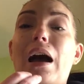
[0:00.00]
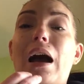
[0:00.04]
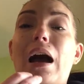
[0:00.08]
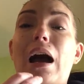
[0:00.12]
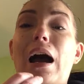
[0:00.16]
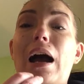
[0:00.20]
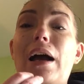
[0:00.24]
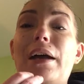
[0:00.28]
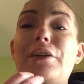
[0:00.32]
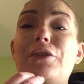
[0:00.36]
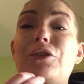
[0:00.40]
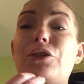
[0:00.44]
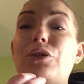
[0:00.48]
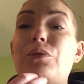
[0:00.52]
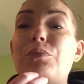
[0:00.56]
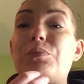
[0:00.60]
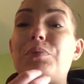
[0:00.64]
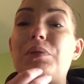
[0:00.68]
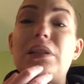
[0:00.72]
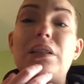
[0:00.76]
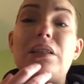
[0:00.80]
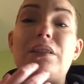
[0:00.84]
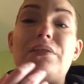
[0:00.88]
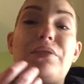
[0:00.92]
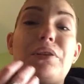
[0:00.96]
I don't
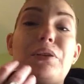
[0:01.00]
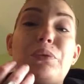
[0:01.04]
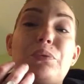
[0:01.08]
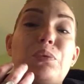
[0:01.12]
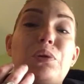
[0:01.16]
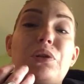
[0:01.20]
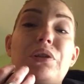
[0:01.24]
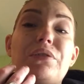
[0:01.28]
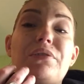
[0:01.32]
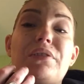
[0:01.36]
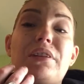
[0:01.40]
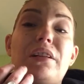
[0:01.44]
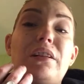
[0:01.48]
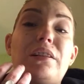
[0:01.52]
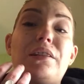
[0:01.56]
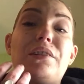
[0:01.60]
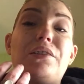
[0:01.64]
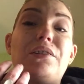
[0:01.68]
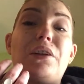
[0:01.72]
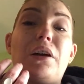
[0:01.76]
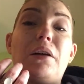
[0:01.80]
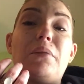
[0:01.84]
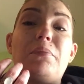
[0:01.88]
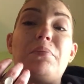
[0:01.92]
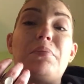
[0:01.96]
believe it would have
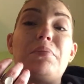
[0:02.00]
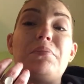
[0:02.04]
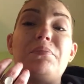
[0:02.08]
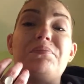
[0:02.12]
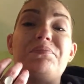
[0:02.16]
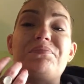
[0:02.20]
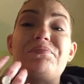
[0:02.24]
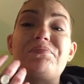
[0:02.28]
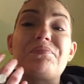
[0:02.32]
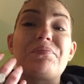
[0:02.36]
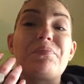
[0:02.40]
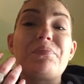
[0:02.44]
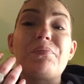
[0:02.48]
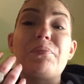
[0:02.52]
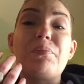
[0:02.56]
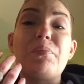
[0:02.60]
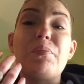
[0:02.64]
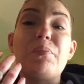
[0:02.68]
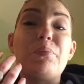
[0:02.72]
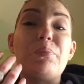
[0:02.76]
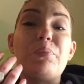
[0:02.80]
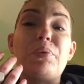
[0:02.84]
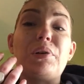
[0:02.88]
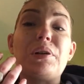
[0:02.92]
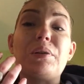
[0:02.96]
cleared up
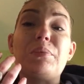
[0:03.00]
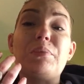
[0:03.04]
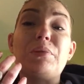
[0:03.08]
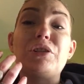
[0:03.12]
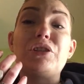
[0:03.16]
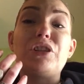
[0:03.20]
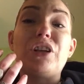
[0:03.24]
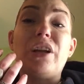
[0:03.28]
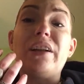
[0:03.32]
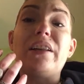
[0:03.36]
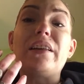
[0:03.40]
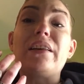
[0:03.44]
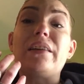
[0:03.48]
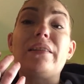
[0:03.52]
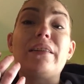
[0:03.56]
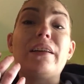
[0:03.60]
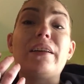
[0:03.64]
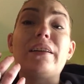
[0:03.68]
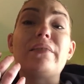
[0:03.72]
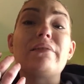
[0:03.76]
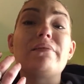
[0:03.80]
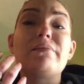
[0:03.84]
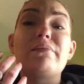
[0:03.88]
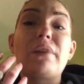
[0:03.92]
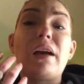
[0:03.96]
pretty much
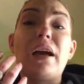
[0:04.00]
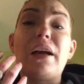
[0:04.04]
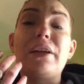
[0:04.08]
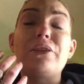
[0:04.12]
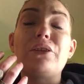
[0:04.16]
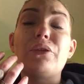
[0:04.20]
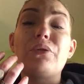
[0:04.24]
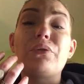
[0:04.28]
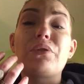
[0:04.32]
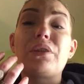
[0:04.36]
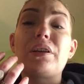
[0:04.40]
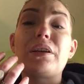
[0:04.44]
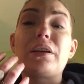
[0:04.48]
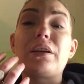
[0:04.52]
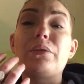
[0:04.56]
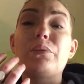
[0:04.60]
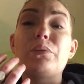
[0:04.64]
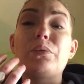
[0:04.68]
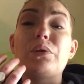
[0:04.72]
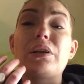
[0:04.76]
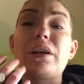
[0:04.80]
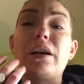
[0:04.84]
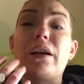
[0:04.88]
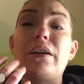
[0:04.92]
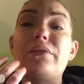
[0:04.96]
anything. I don't think it
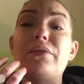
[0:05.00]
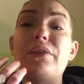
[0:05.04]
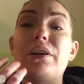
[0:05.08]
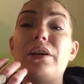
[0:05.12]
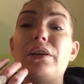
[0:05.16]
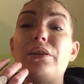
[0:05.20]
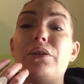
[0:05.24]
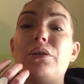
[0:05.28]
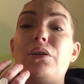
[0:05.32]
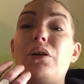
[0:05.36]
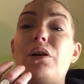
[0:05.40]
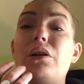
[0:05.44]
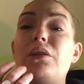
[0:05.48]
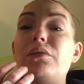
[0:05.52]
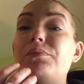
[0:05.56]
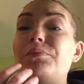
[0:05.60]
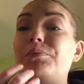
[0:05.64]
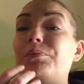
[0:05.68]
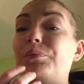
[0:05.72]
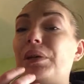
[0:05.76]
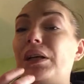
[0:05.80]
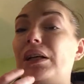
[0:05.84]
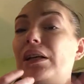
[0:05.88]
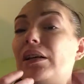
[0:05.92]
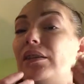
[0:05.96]
would have at all,
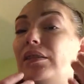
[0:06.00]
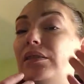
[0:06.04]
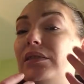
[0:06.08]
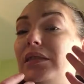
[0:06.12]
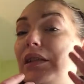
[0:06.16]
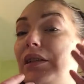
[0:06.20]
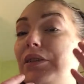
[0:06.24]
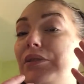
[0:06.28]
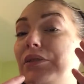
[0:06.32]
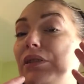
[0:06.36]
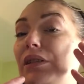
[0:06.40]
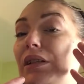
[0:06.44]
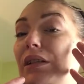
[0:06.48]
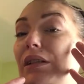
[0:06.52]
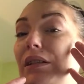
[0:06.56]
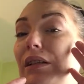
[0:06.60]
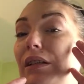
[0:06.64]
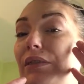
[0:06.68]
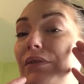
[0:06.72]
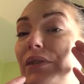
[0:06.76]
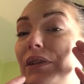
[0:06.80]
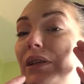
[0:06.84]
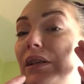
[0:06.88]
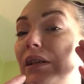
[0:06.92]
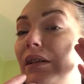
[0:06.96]
because it didn't
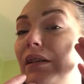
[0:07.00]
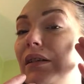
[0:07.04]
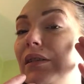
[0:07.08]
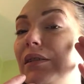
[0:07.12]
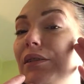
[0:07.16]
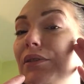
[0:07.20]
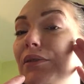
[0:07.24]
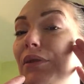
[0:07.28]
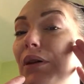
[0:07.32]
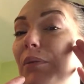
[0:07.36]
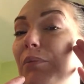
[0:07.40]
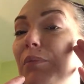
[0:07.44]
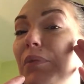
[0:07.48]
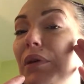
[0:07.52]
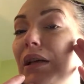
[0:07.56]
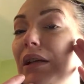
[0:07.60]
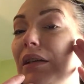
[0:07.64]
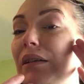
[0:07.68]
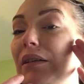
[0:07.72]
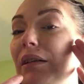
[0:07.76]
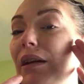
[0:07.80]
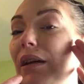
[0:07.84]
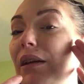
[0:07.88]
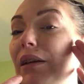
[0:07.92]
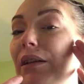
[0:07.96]
even clear up
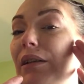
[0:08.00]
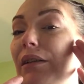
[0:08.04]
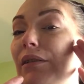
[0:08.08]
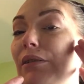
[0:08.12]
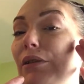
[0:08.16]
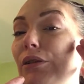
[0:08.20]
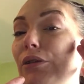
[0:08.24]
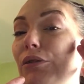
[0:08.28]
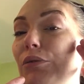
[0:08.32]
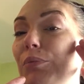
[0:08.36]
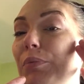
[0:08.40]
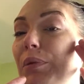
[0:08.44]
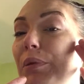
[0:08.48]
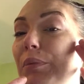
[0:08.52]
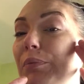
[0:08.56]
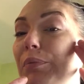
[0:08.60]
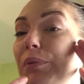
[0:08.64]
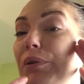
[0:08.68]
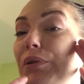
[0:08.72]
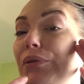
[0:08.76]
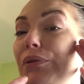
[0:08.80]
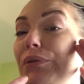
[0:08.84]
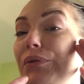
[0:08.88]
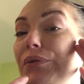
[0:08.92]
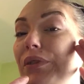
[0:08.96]
a tiny little
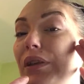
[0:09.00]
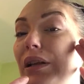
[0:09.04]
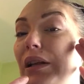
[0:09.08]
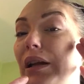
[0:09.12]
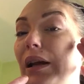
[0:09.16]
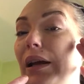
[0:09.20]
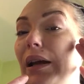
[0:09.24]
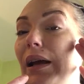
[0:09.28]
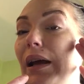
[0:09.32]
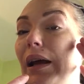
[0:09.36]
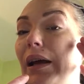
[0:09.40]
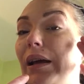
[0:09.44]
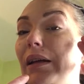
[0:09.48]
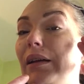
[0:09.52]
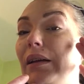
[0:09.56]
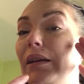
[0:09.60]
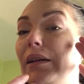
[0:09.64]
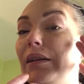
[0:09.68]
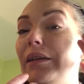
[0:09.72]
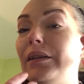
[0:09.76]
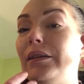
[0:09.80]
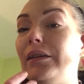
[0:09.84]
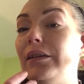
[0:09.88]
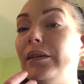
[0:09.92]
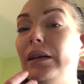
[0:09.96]
pimple that I had.
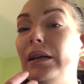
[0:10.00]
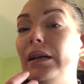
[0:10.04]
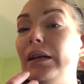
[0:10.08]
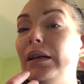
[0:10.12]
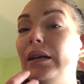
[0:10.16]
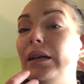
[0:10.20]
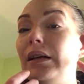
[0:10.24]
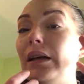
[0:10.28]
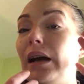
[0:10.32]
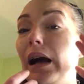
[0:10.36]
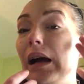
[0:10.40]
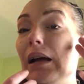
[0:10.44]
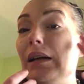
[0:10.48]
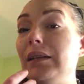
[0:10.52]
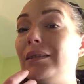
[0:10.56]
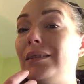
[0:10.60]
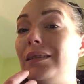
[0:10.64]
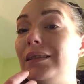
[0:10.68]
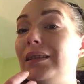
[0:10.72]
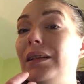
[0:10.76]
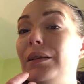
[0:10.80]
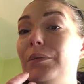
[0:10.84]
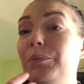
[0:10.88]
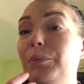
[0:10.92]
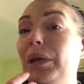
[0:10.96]
It
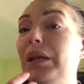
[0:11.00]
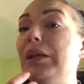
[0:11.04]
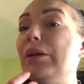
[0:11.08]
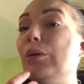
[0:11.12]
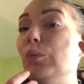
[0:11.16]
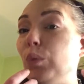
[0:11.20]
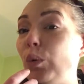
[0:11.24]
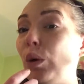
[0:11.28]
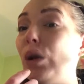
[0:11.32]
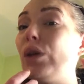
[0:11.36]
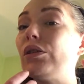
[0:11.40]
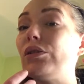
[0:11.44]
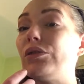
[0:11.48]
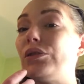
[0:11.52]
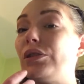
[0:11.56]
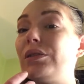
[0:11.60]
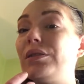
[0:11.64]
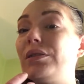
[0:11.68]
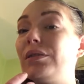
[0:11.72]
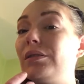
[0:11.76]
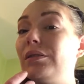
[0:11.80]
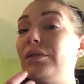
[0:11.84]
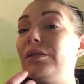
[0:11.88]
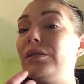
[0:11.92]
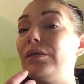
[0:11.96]
made it
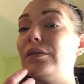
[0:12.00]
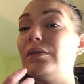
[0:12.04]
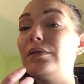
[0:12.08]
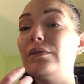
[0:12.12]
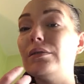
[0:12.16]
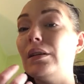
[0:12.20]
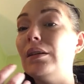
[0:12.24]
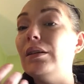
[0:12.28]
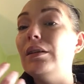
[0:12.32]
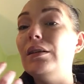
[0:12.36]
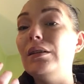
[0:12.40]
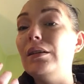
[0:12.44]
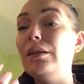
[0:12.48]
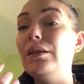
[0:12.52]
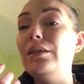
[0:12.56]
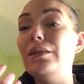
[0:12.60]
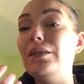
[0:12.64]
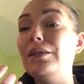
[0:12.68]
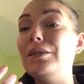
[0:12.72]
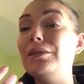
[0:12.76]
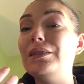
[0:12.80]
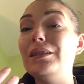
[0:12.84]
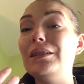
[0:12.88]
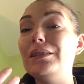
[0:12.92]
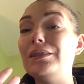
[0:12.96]
worse
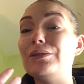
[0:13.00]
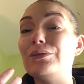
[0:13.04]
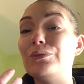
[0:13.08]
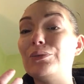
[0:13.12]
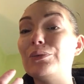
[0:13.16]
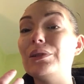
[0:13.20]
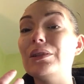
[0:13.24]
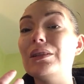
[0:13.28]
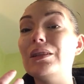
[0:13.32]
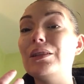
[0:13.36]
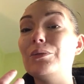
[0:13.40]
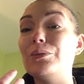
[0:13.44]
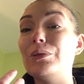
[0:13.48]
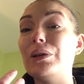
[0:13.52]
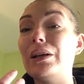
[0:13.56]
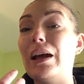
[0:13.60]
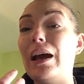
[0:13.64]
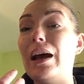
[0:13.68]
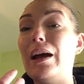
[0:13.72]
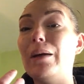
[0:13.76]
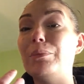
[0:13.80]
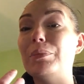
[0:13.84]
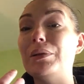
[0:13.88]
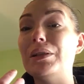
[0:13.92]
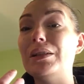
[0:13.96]
is really what
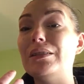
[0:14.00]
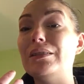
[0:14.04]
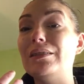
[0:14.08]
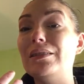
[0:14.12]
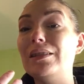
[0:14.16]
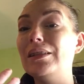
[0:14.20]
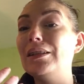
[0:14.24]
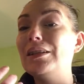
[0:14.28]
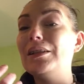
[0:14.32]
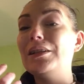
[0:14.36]
happened.